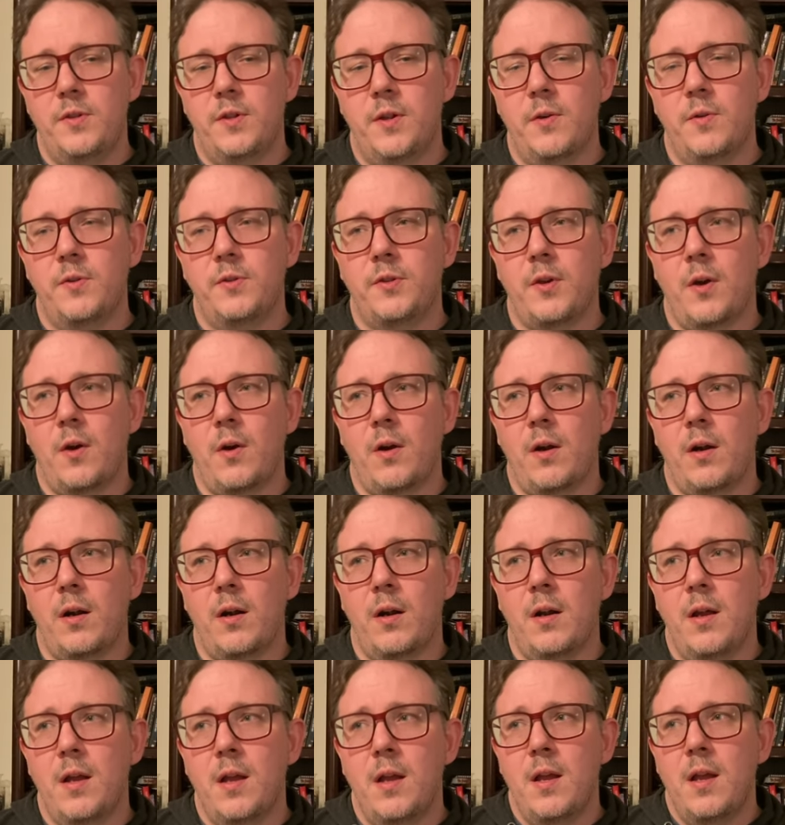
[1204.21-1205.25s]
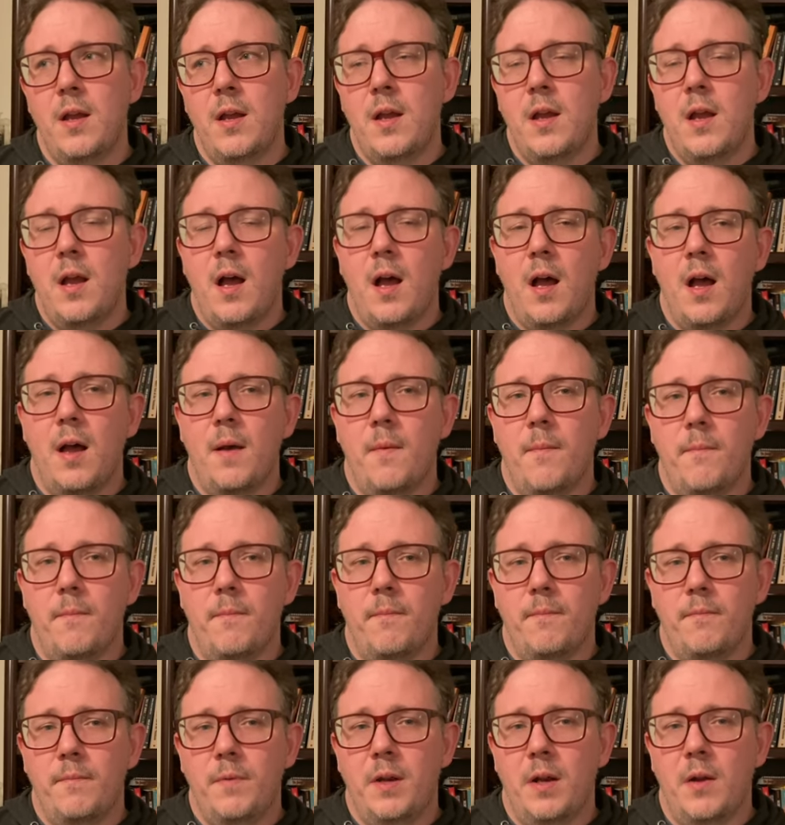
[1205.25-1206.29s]
Those are um,
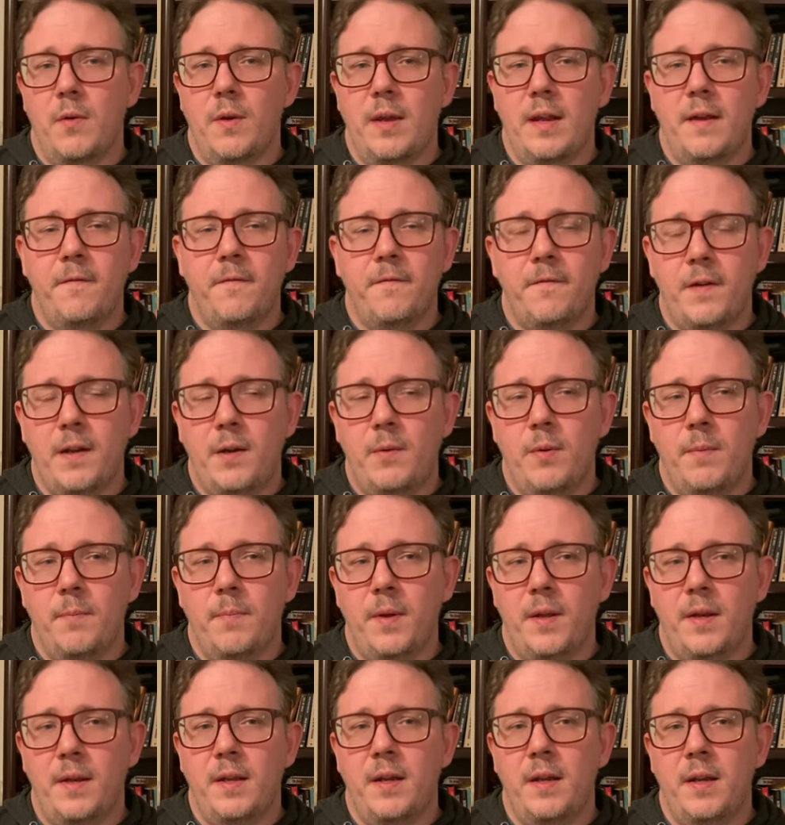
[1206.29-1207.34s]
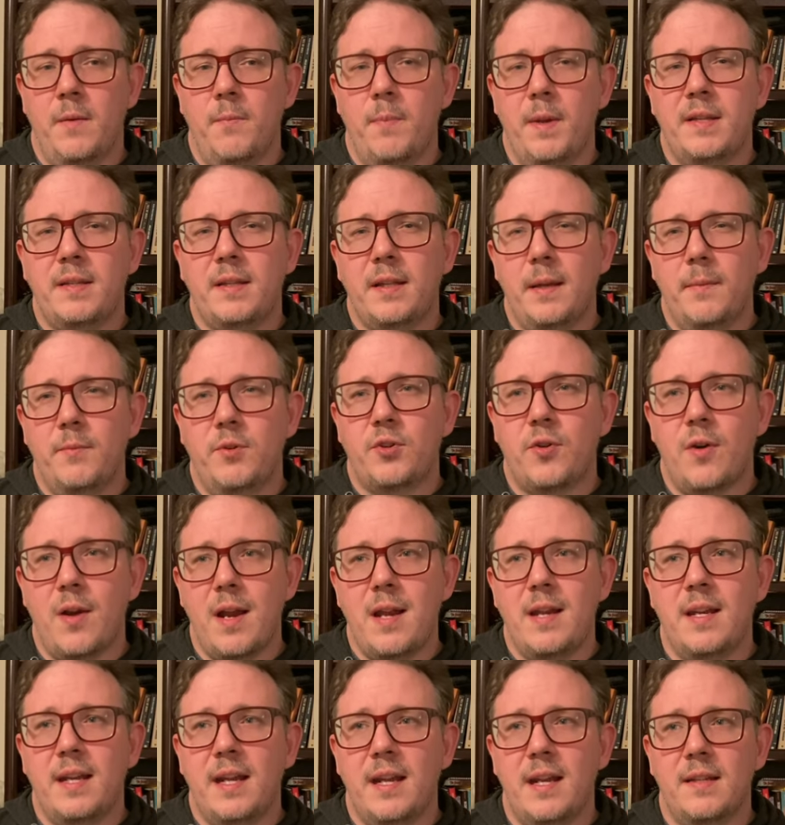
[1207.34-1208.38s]
you know, infrequent, but, you know, basically I'm
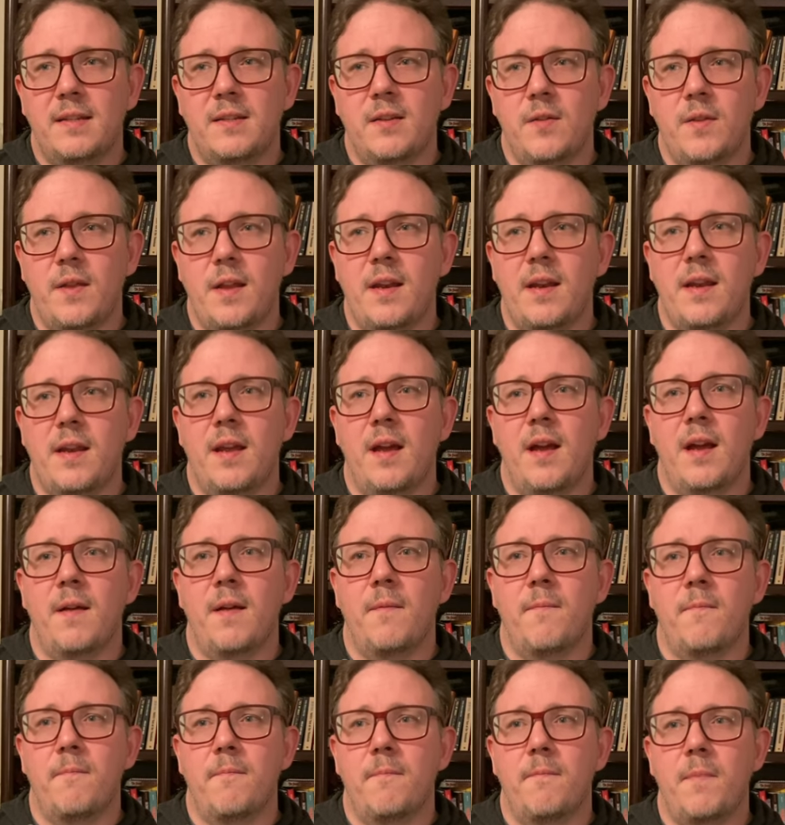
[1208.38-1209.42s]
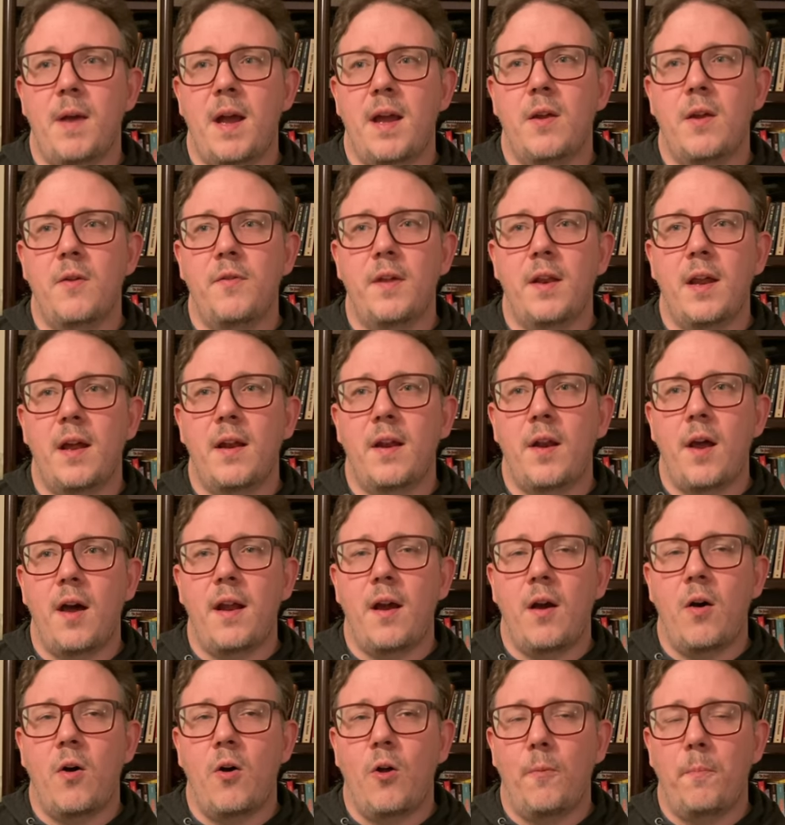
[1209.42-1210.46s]
trying to get it so that um, I know that not
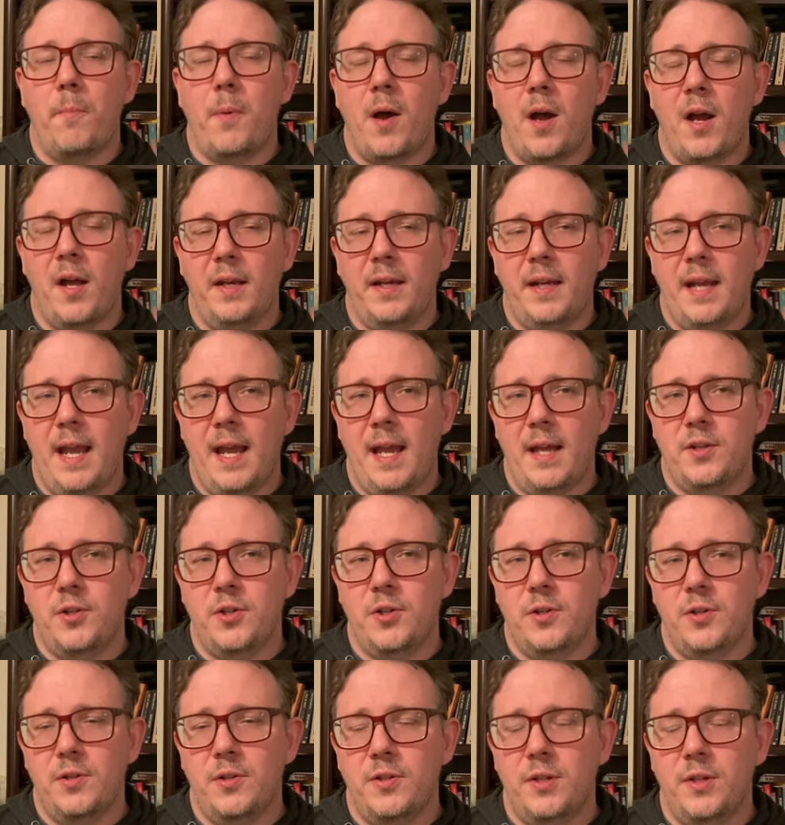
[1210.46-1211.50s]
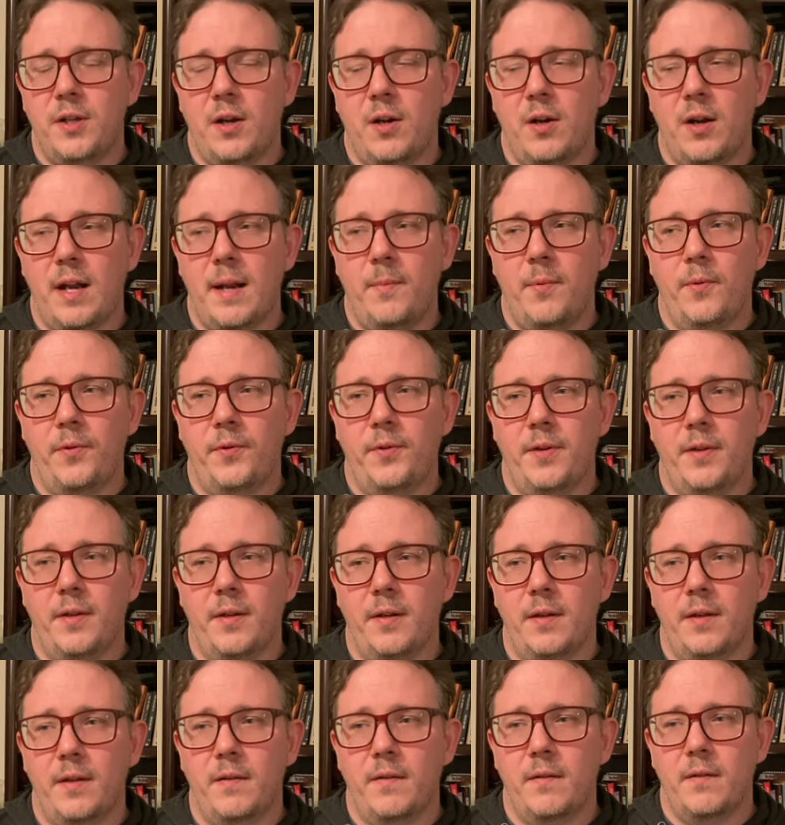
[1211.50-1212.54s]
all podcatchers are able
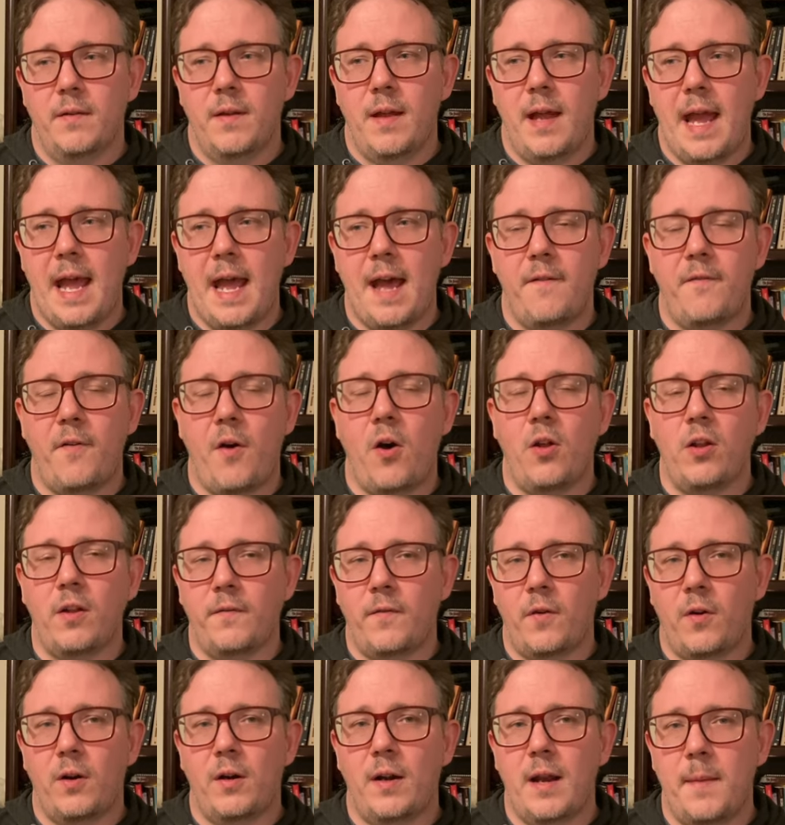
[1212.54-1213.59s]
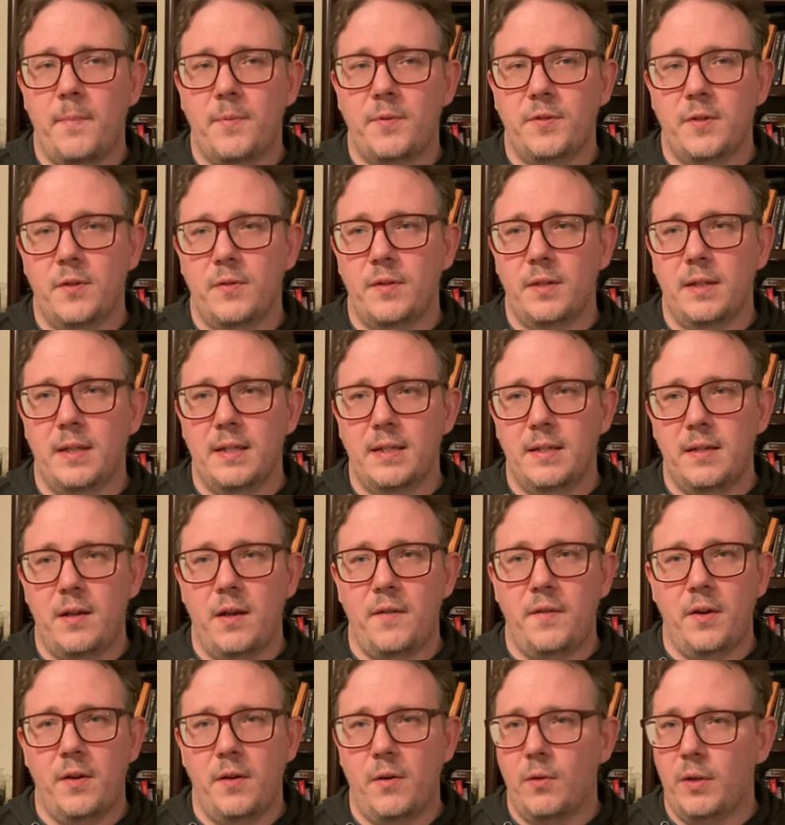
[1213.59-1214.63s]
to have all of our episodes listed
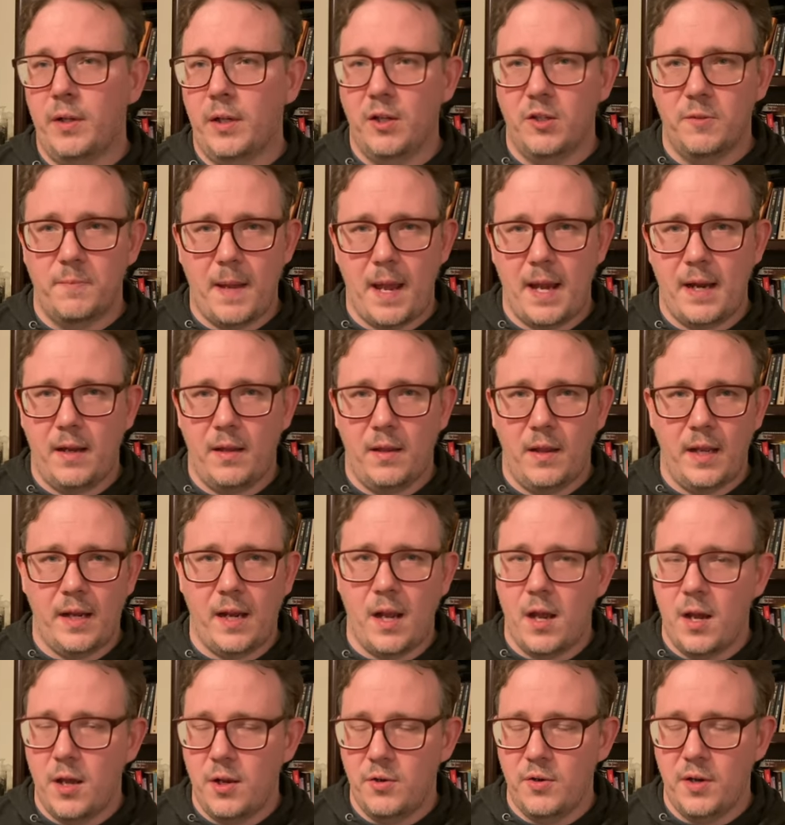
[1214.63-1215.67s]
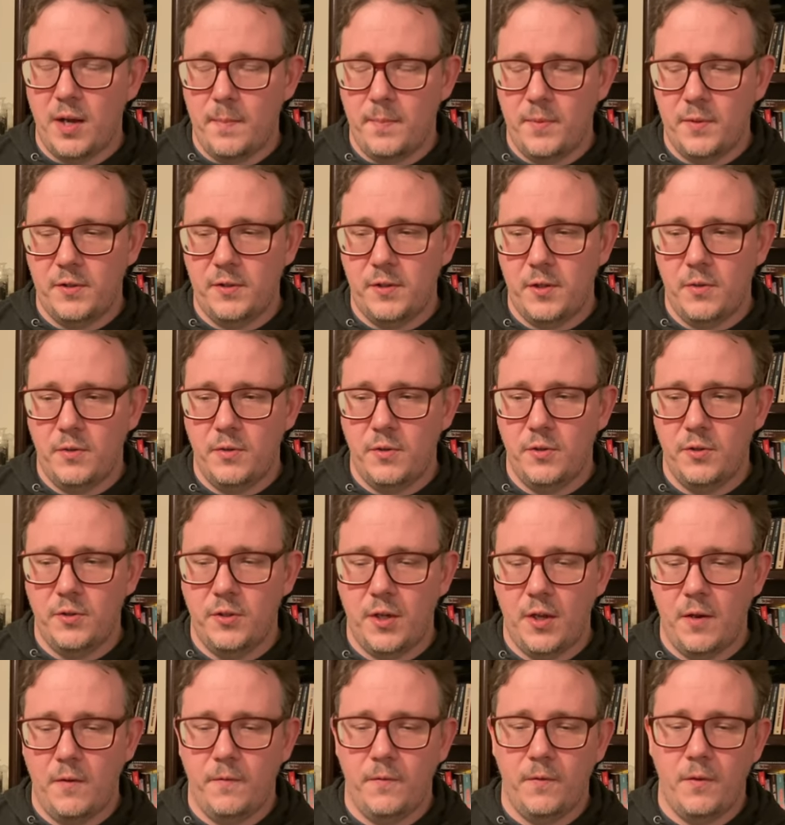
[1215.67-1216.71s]
on there. It only goes back like 100 episodes or
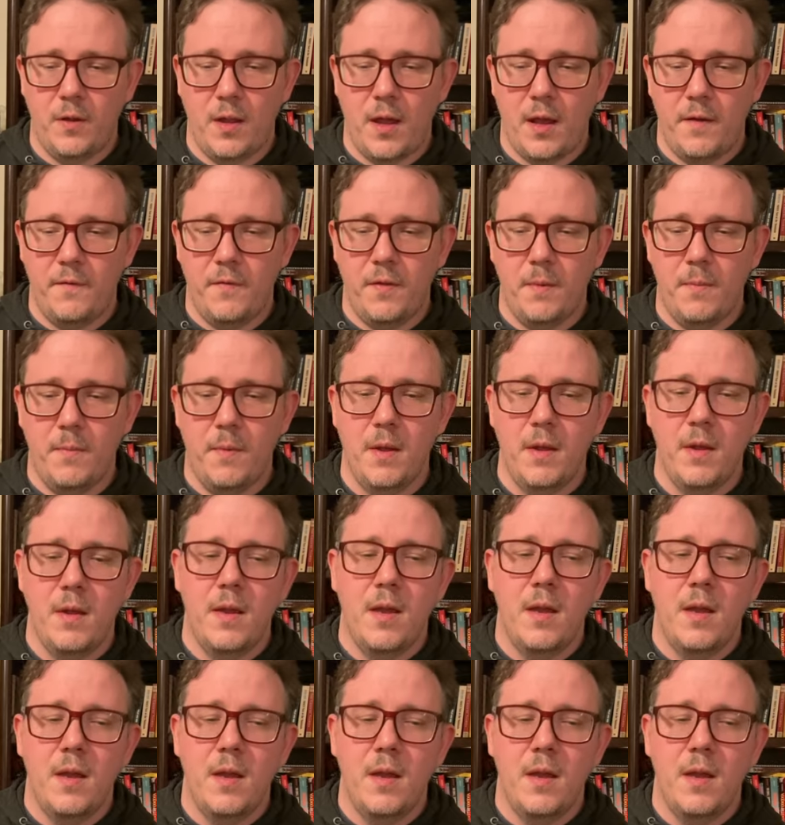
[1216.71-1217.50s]
so for a lot of them.